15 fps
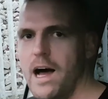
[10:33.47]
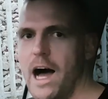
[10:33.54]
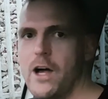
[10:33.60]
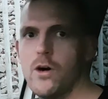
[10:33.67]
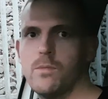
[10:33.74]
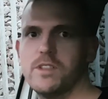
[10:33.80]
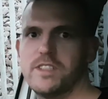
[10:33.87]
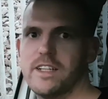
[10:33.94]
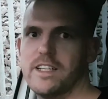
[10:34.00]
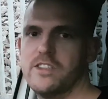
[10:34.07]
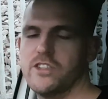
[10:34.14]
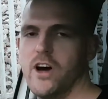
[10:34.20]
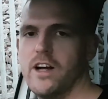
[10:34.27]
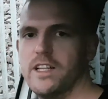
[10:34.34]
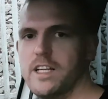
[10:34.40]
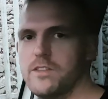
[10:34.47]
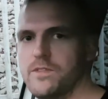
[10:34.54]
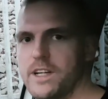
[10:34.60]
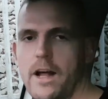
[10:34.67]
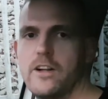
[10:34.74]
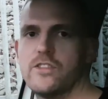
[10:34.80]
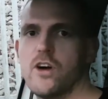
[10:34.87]
I hope you're still enjoying these
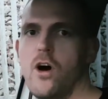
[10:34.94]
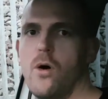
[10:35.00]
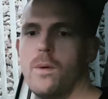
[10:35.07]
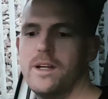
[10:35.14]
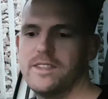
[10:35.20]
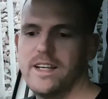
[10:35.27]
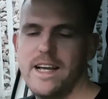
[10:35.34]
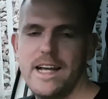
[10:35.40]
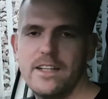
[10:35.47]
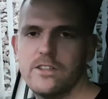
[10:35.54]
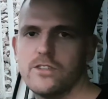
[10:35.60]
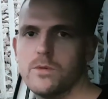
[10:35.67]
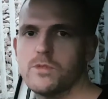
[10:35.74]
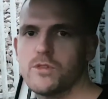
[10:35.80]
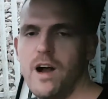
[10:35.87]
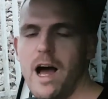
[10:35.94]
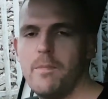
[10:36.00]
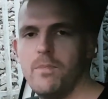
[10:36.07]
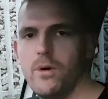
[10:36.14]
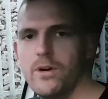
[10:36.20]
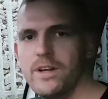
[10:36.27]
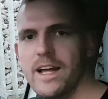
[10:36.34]
videos. And as always, hit the
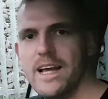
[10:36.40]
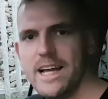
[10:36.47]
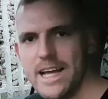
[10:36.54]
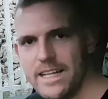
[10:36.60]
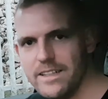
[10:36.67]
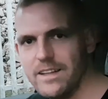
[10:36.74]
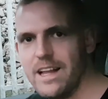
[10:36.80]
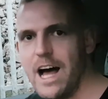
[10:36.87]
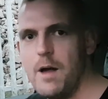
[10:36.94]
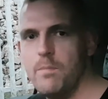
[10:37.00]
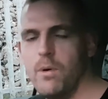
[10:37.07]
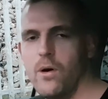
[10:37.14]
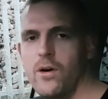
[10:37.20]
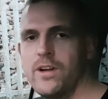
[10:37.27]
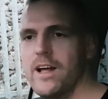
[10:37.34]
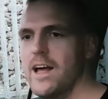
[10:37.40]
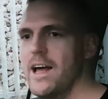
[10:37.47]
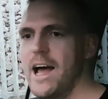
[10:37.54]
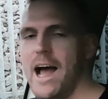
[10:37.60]
subscribe button, hit the like button.